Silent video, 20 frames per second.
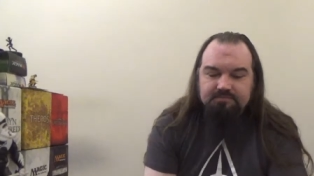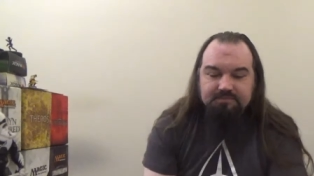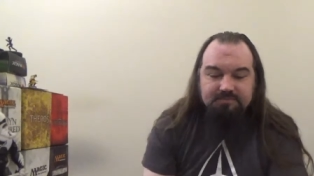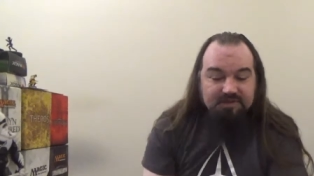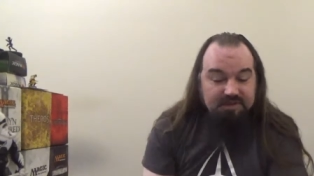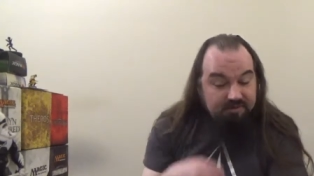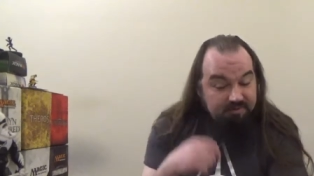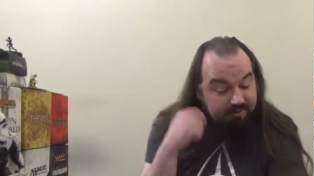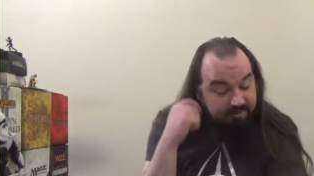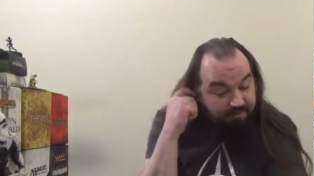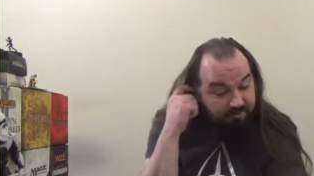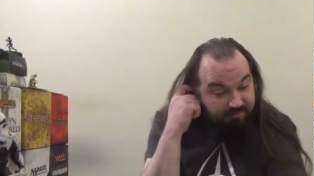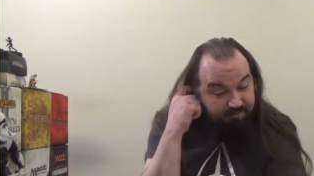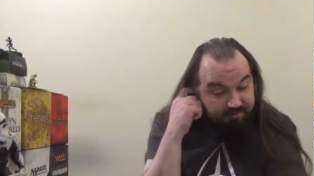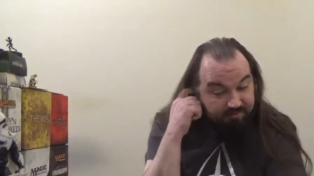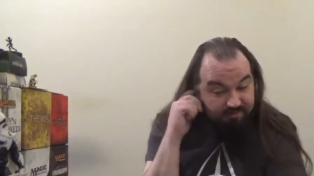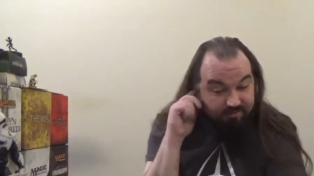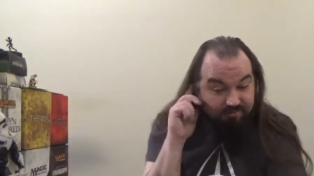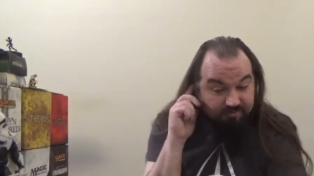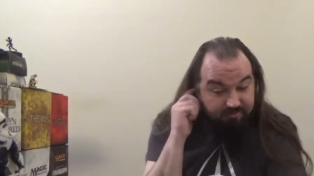there,
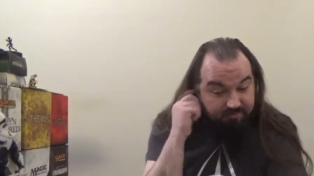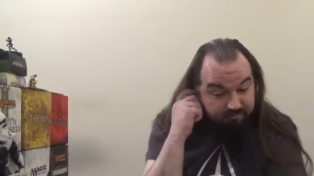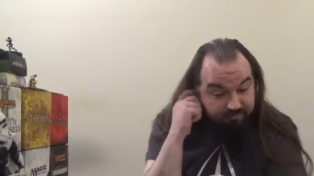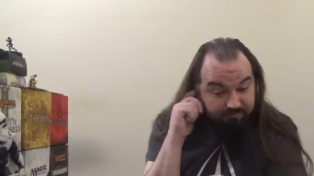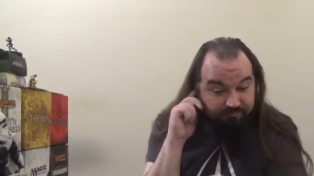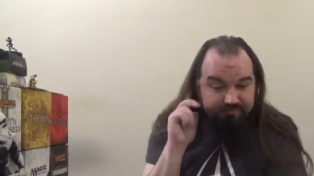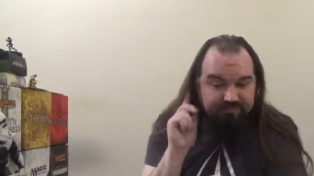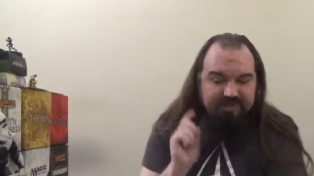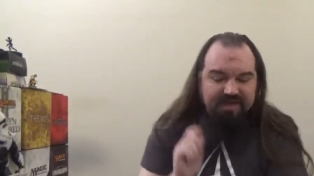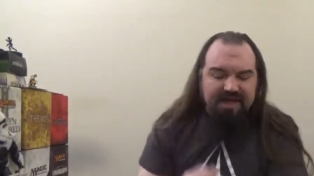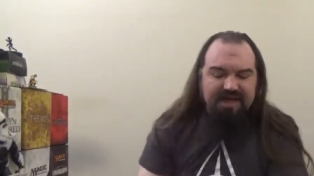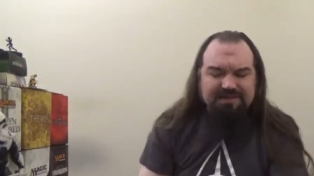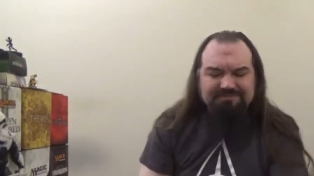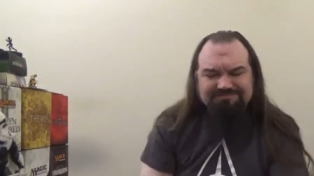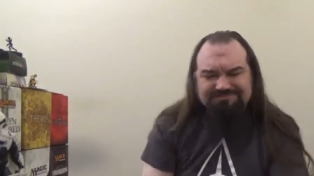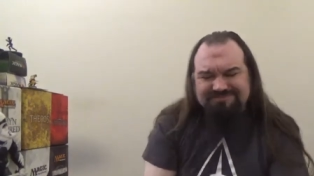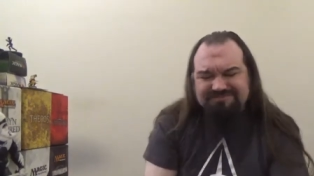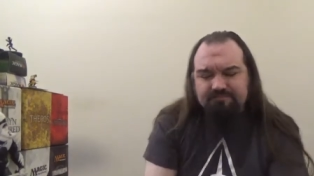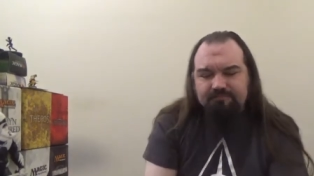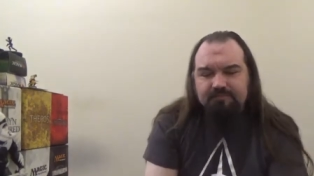there's yeah,
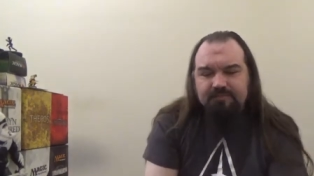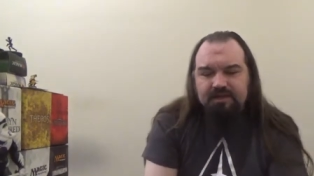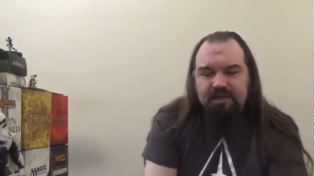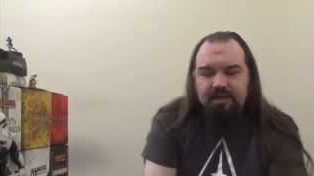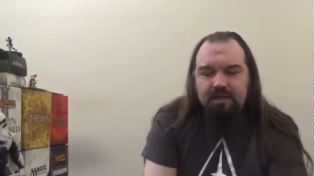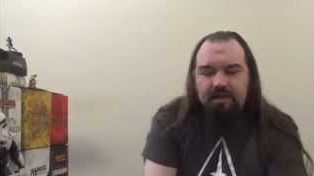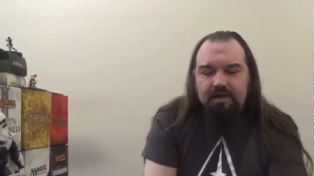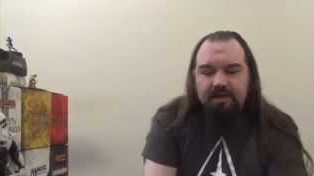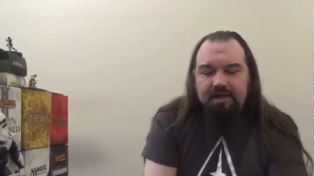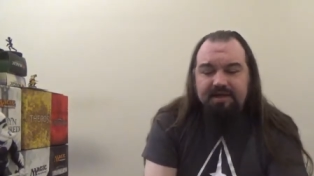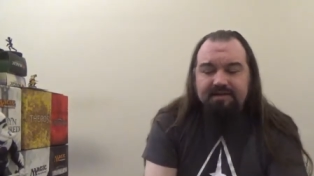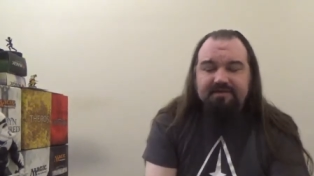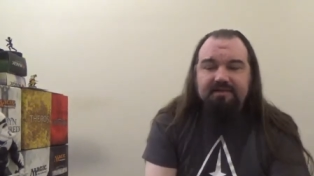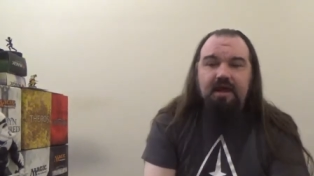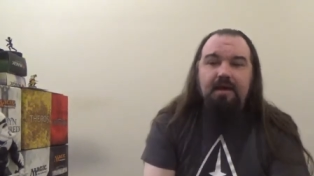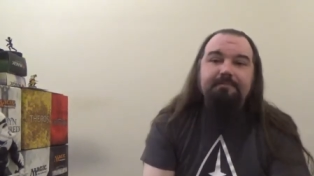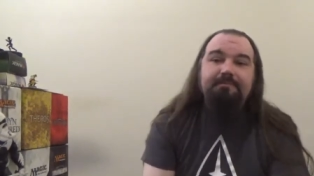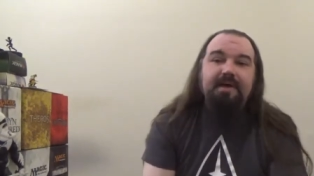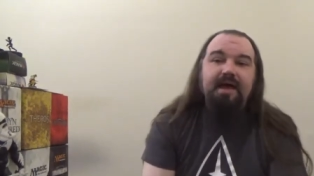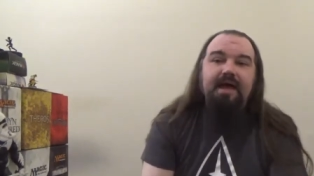it's
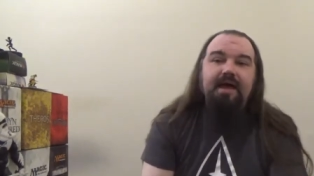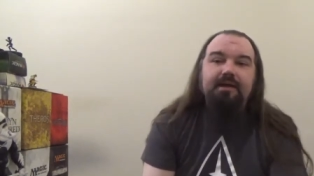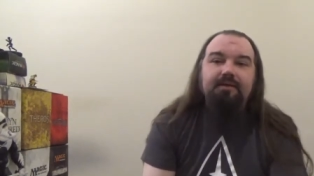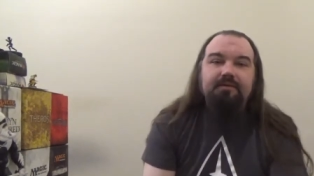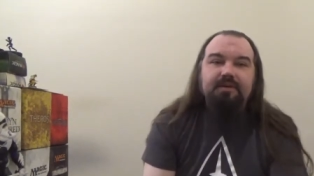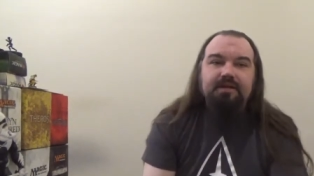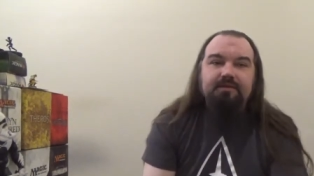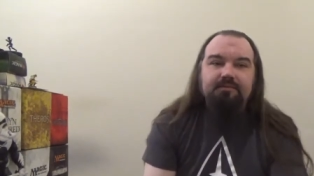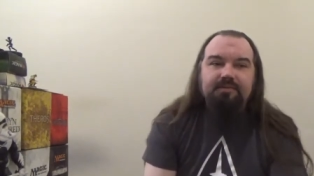not bad. It